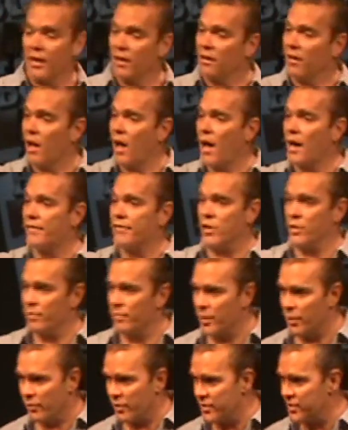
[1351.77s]
And a lot of you
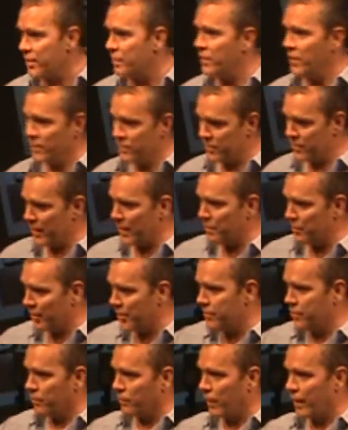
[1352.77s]
have been recipients of that
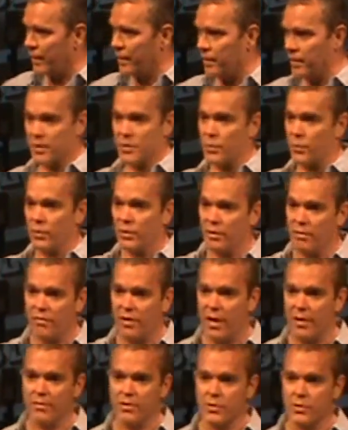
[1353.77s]
blessing right here, because we're only
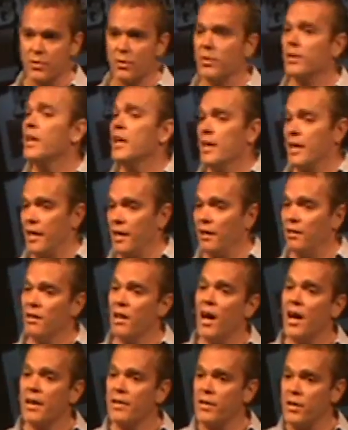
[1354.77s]
5 years old. And a
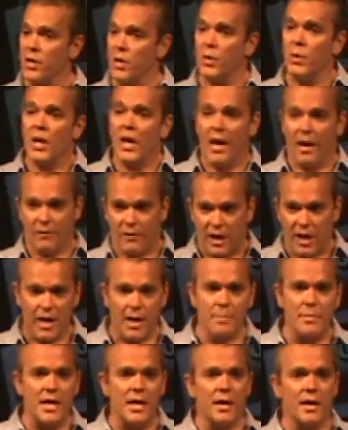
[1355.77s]
lot of you have
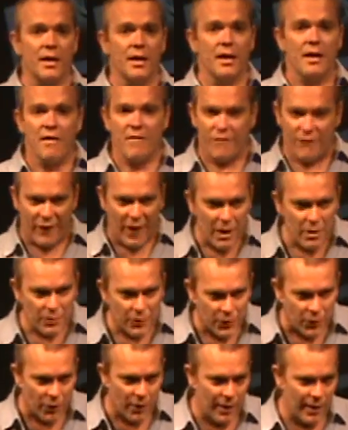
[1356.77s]
come in,
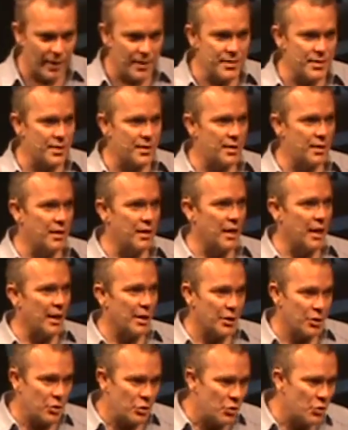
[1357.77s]
found Christ
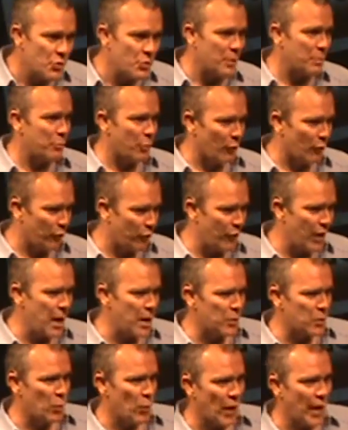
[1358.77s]
in a new and
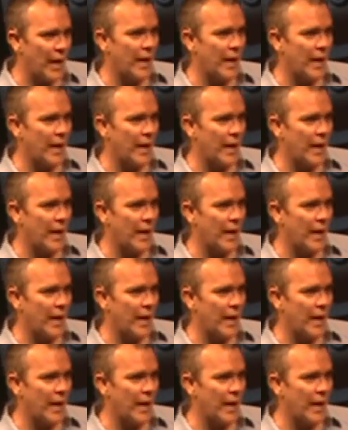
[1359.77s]
profound